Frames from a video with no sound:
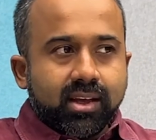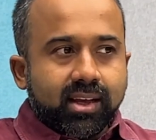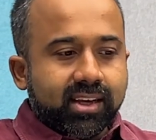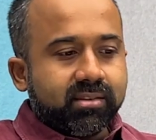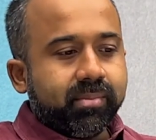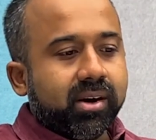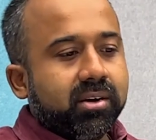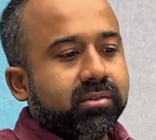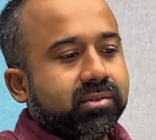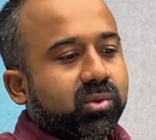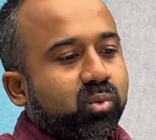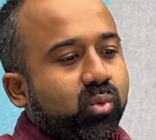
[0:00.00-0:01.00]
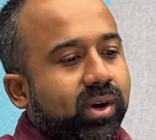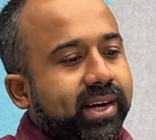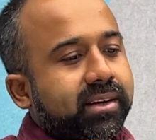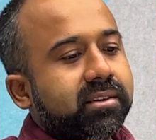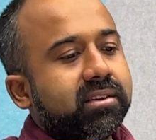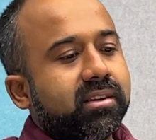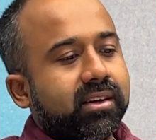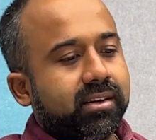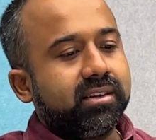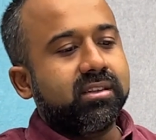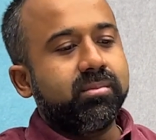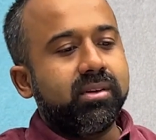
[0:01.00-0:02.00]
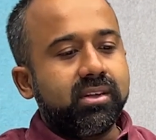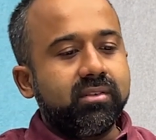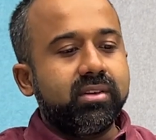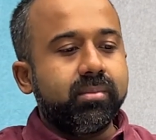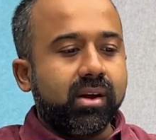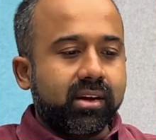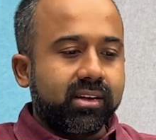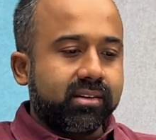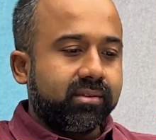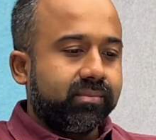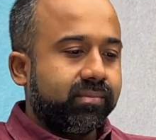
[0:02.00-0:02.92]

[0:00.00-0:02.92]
as part of the wider addressable TV market,